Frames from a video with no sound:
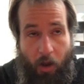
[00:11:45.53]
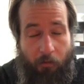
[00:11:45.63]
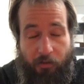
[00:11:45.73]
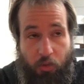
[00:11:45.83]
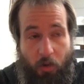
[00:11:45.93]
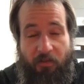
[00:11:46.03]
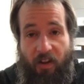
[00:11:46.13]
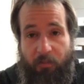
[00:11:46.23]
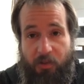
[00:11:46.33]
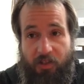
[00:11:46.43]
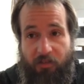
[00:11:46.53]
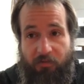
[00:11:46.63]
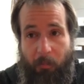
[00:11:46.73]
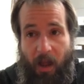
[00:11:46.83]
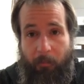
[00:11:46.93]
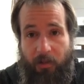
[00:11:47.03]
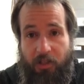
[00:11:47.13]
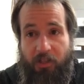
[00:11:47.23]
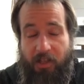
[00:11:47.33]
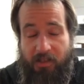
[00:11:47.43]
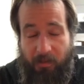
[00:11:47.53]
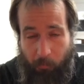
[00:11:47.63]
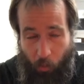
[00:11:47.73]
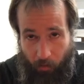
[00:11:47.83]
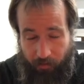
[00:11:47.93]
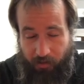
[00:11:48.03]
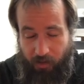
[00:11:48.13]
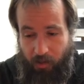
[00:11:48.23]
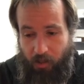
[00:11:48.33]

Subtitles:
No, for 25% of the population, it is important.